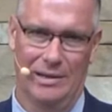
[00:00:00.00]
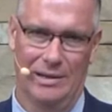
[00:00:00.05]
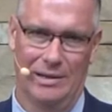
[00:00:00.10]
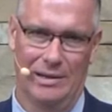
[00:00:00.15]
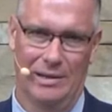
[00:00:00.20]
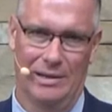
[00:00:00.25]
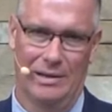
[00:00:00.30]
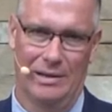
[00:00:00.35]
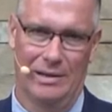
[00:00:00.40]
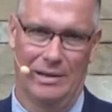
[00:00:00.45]

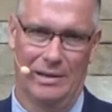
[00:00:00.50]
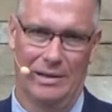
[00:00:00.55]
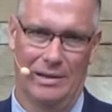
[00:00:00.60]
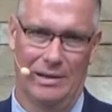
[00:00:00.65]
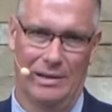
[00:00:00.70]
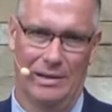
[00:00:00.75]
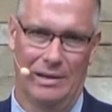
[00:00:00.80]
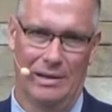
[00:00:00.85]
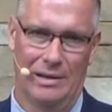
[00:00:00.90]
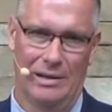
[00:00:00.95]

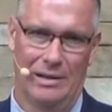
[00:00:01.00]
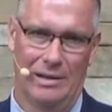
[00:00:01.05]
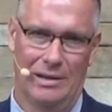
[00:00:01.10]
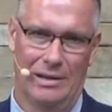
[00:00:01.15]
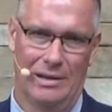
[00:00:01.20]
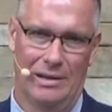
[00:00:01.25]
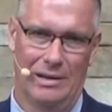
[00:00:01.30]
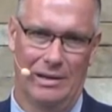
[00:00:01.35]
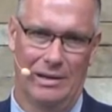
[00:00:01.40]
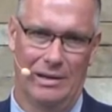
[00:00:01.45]

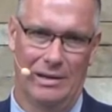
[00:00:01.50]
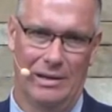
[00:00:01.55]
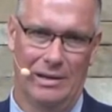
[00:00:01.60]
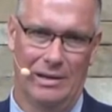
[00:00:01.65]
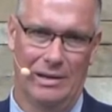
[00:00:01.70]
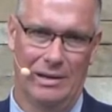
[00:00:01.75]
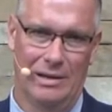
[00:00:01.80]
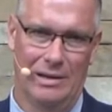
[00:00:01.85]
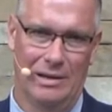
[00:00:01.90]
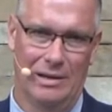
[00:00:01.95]

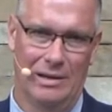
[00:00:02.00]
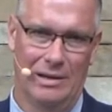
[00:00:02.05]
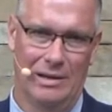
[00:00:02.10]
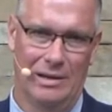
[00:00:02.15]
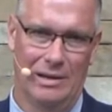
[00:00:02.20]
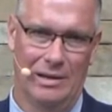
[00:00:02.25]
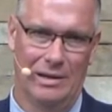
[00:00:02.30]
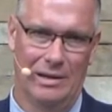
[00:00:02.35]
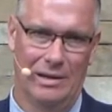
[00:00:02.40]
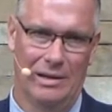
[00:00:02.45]

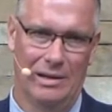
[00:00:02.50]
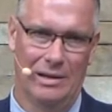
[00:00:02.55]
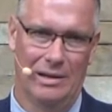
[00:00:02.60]
Nobody speaks.